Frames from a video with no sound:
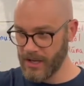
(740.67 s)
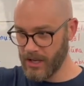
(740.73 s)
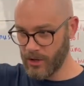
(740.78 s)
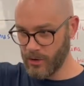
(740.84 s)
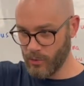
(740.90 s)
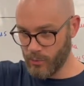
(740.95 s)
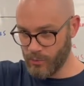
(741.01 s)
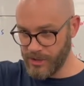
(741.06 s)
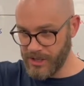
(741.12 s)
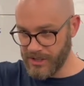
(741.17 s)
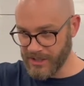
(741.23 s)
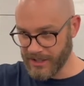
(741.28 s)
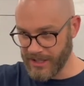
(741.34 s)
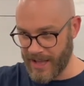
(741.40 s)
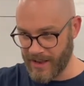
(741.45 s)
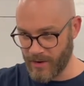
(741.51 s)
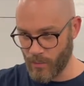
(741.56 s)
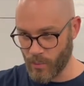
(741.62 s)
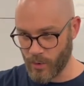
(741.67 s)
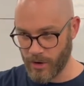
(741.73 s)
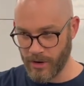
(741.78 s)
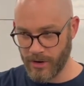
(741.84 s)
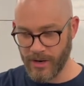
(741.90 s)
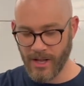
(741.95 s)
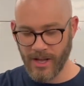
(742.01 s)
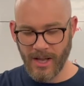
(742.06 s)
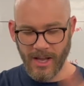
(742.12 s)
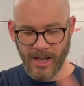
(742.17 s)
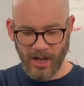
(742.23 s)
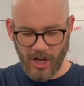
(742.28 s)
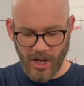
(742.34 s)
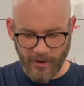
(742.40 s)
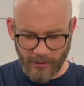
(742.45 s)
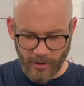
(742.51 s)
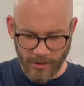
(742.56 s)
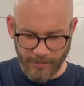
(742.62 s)
Read the Latin word,
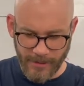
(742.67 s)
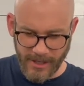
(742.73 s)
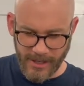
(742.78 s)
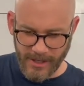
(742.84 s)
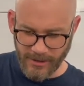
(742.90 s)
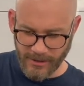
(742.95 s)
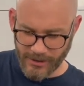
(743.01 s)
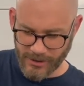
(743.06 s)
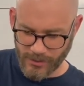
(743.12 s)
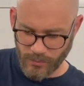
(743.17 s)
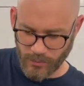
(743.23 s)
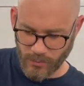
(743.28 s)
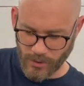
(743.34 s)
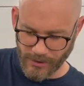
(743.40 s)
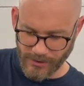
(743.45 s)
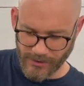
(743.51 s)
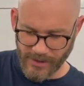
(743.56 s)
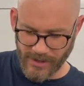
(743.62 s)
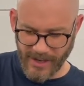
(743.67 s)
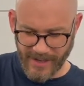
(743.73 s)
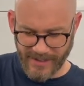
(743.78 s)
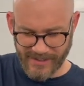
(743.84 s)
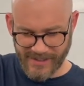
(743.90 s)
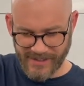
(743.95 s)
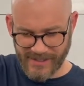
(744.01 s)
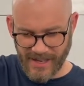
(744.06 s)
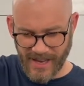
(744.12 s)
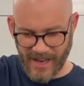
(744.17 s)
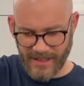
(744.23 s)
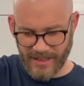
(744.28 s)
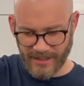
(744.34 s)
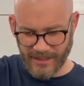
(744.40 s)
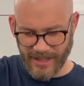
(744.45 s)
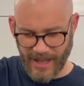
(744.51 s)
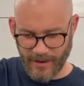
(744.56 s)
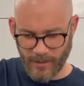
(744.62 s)
cover up the English one, and say the
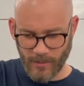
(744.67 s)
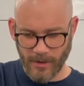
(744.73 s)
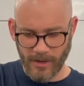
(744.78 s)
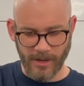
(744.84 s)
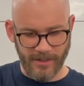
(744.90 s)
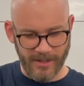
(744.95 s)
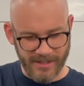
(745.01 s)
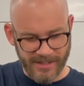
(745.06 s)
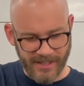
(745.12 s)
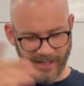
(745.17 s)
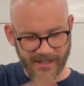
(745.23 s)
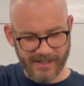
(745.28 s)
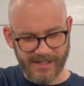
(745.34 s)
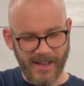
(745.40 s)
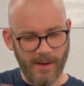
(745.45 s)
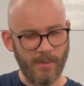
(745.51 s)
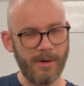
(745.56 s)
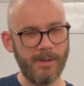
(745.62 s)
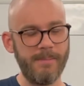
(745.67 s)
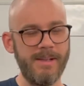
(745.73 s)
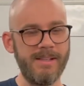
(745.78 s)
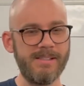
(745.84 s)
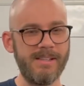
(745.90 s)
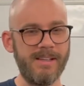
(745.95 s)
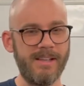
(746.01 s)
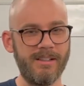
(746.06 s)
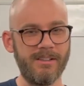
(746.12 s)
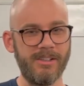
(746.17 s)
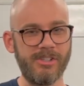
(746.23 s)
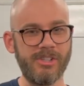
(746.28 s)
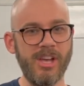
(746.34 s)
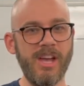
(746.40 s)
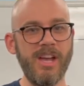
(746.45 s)
Latin word, and then say what it means in English.